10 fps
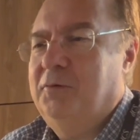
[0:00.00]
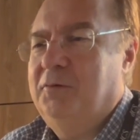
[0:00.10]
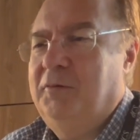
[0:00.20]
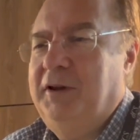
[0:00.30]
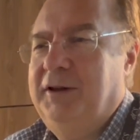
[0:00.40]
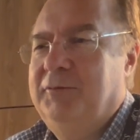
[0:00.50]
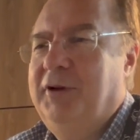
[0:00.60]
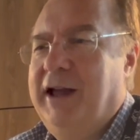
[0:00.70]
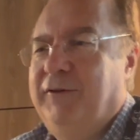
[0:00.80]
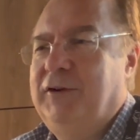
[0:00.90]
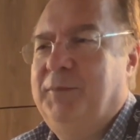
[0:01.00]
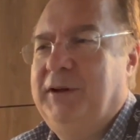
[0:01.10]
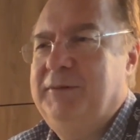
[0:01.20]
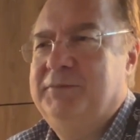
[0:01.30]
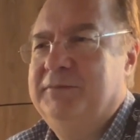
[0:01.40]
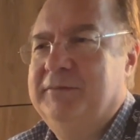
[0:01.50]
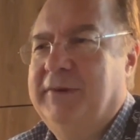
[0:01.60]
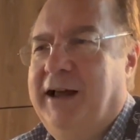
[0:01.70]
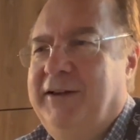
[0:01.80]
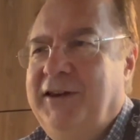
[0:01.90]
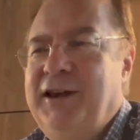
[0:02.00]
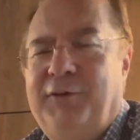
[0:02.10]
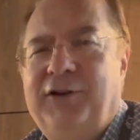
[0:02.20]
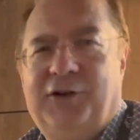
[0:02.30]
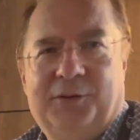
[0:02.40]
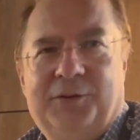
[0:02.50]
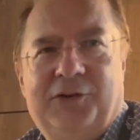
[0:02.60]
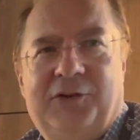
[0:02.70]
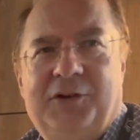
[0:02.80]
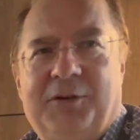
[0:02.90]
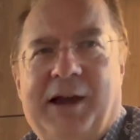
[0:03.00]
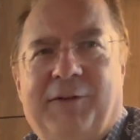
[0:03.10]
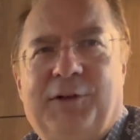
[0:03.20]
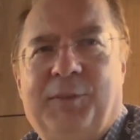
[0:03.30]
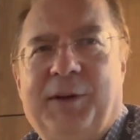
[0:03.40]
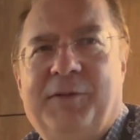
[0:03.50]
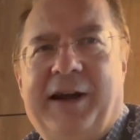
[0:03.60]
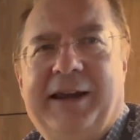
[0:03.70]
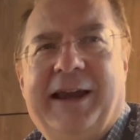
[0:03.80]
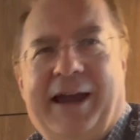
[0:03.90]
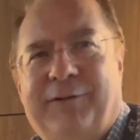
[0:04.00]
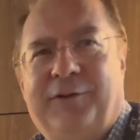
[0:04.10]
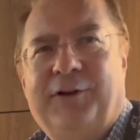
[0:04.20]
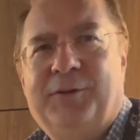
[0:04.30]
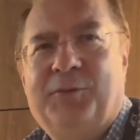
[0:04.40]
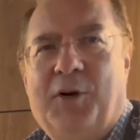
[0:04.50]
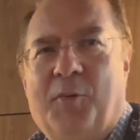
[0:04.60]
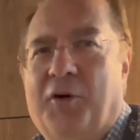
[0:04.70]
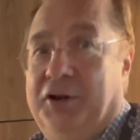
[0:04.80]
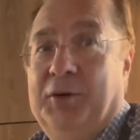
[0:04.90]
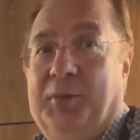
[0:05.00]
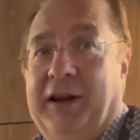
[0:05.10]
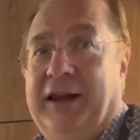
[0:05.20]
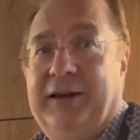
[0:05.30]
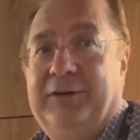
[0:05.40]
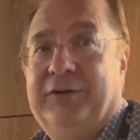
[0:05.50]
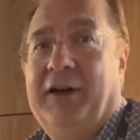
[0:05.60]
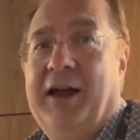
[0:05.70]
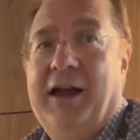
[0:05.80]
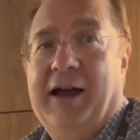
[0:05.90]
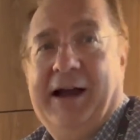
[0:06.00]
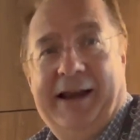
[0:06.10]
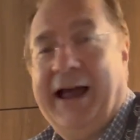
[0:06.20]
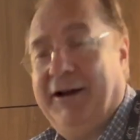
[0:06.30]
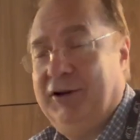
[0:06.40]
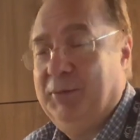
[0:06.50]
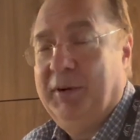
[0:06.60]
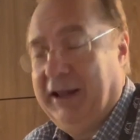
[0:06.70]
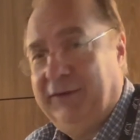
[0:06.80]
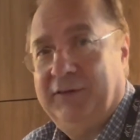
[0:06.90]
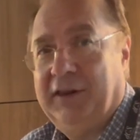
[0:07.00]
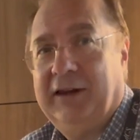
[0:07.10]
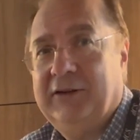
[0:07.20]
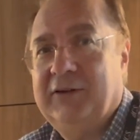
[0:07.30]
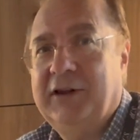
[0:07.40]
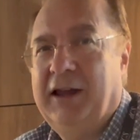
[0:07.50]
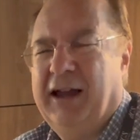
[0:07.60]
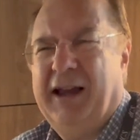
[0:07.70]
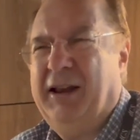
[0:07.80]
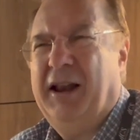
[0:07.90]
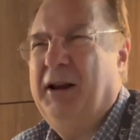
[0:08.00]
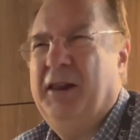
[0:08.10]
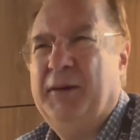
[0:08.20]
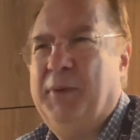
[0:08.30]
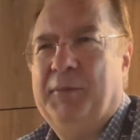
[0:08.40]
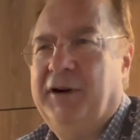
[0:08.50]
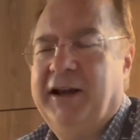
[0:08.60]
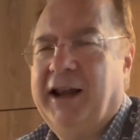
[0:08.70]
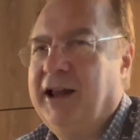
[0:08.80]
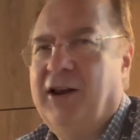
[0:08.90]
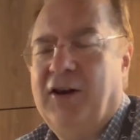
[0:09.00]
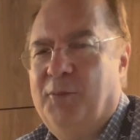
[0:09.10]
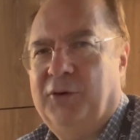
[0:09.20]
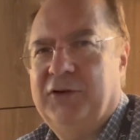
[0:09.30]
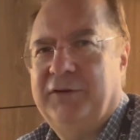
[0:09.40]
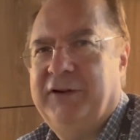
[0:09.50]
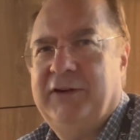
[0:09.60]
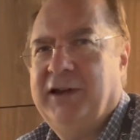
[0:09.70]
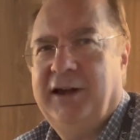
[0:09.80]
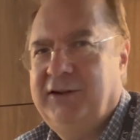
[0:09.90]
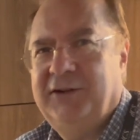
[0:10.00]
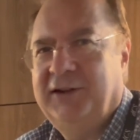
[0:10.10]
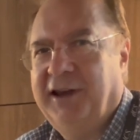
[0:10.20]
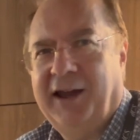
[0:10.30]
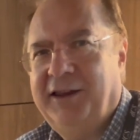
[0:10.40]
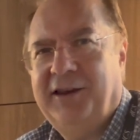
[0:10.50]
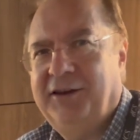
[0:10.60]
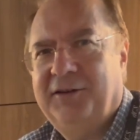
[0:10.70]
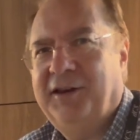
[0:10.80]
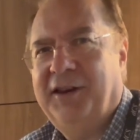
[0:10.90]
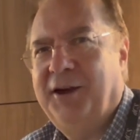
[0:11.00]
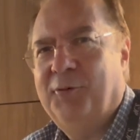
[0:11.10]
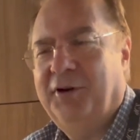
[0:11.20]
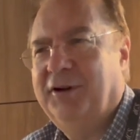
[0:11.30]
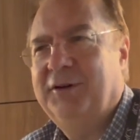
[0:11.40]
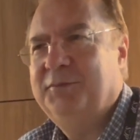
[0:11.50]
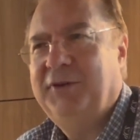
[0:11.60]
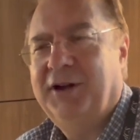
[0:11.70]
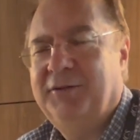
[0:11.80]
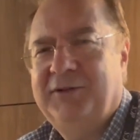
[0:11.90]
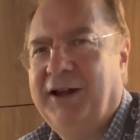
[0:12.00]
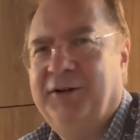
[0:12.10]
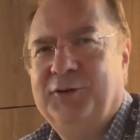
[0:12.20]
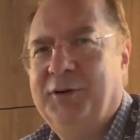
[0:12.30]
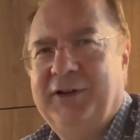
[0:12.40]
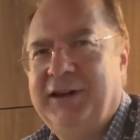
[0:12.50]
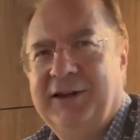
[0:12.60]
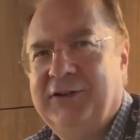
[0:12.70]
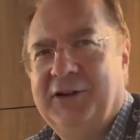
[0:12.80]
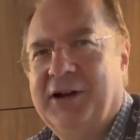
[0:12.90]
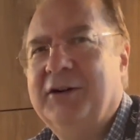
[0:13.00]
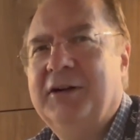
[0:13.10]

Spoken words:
We have to be, as individuals, you have to be very careful on what you believe and how you believe things. And I think people are getting a lot more sophisticated today than they were 10 or 20 years ago.